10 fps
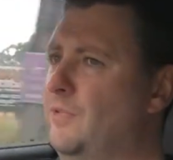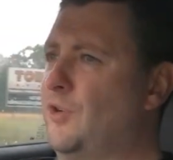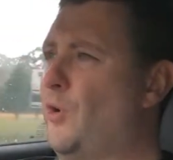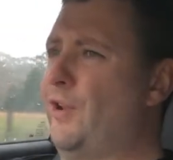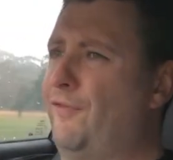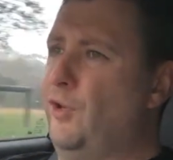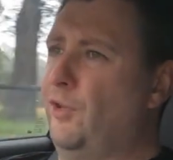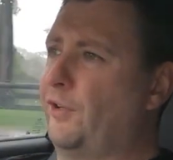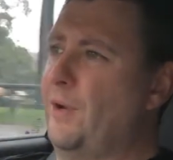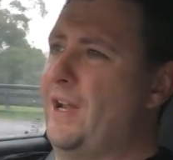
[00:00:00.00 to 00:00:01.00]
quite a few
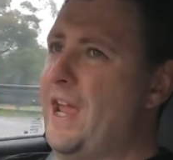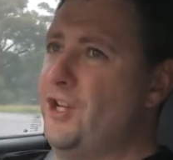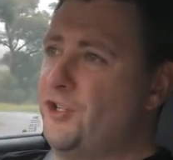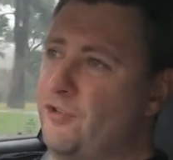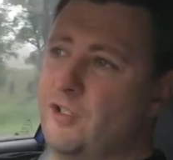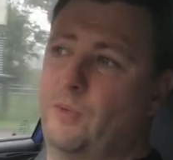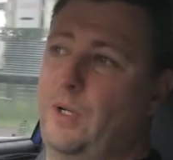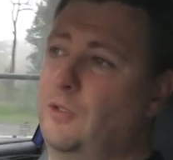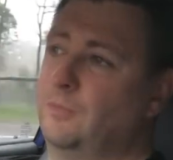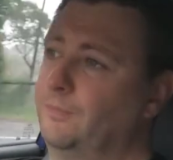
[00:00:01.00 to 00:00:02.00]
throughout Asia as
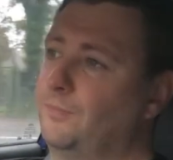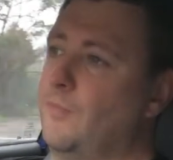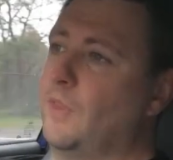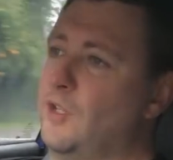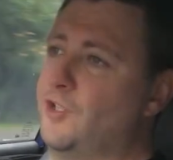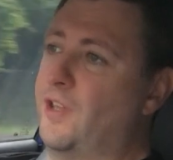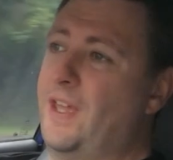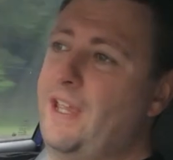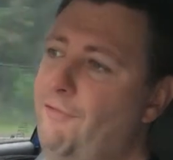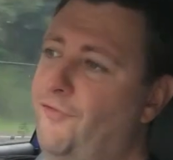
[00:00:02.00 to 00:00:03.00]
well. So they
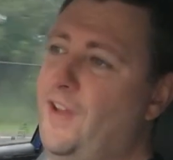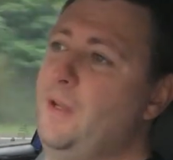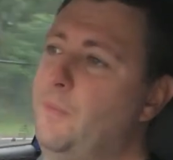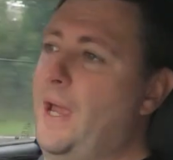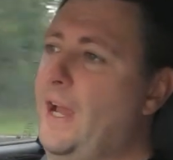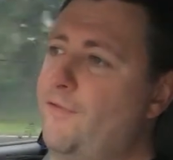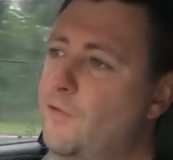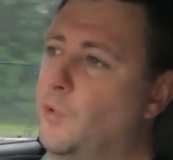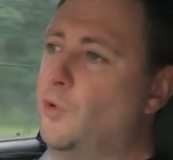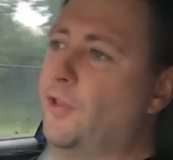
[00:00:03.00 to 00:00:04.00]
get feedback
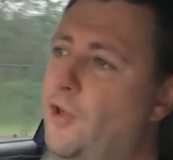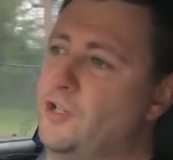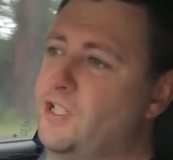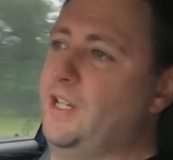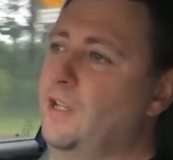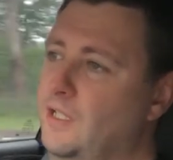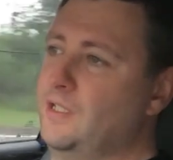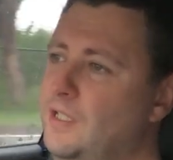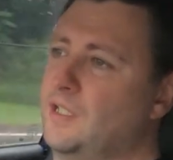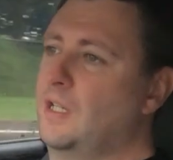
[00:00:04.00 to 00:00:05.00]
from all of those
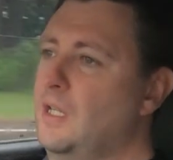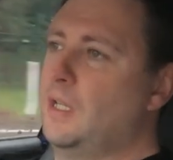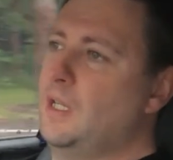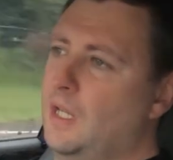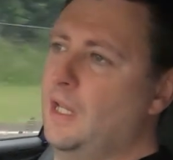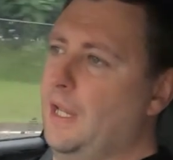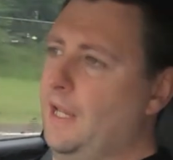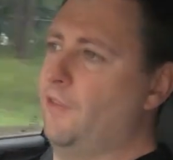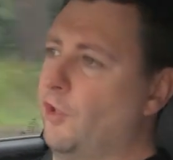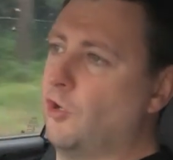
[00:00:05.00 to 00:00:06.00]
dealers
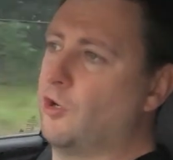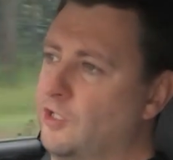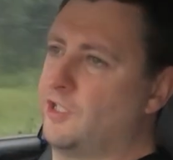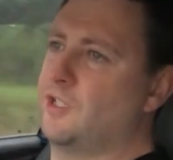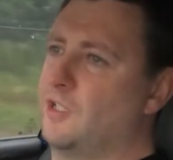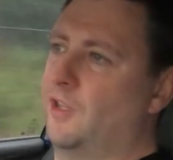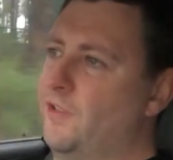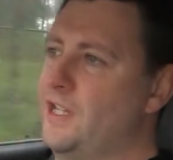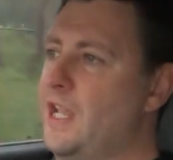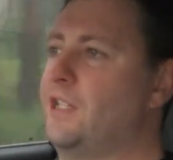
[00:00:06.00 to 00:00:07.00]
and the logs
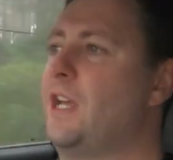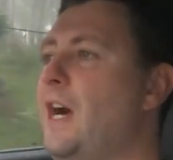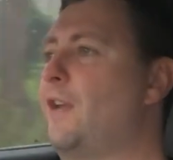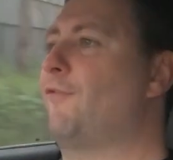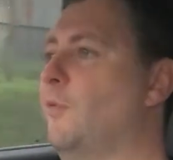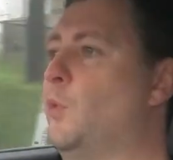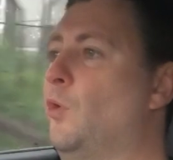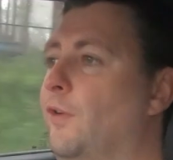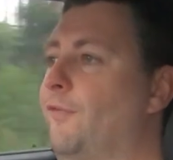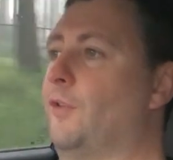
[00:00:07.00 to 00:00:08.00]
and data from
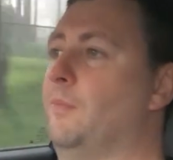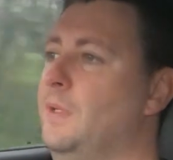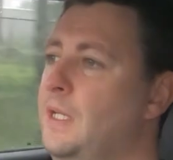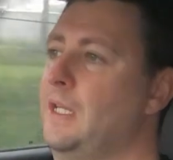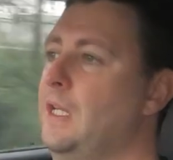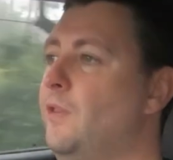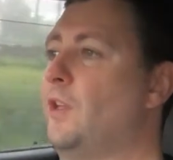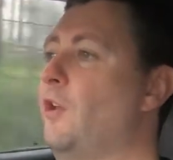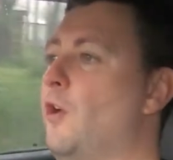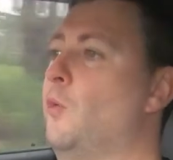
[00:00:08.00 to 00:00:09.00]
all of them.
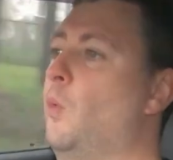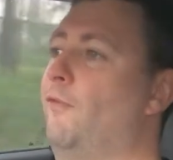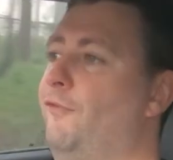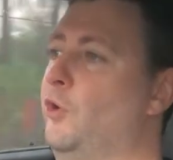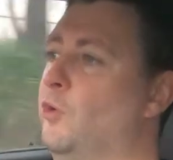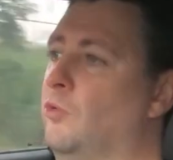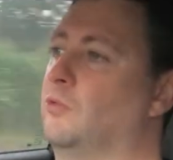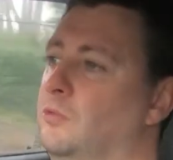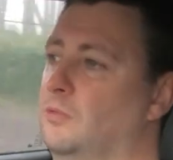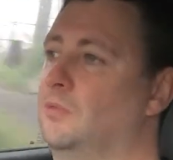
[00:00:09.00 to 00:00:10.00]
They know what fuel
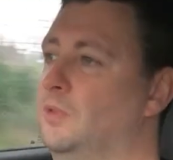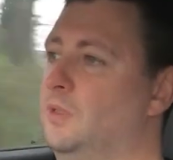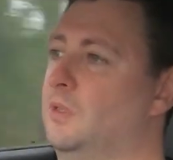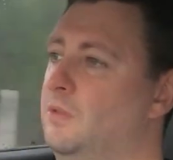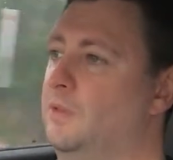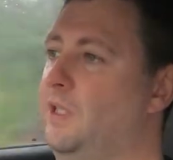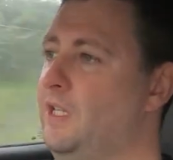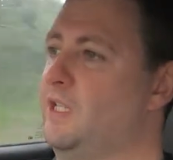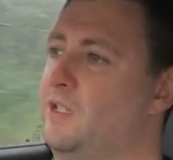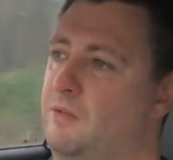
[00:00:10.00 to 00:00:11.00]

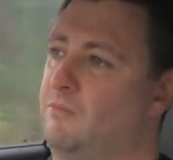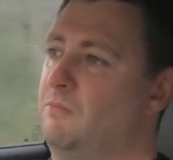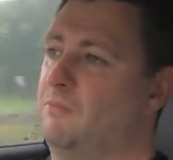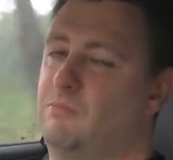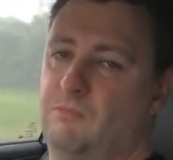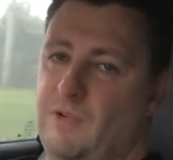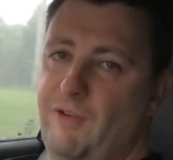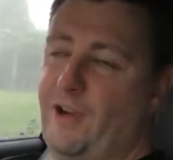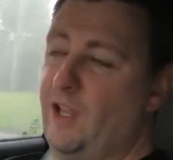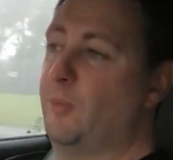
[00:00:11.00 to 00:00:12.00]
is
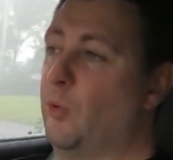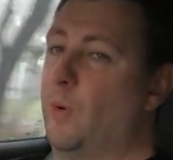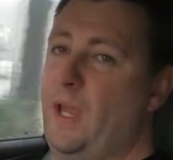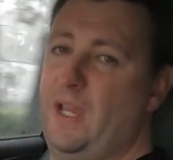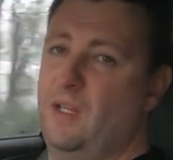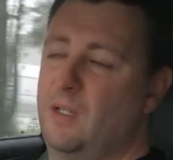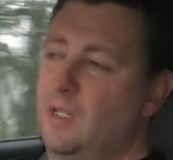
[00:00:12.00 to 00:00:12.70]
available where,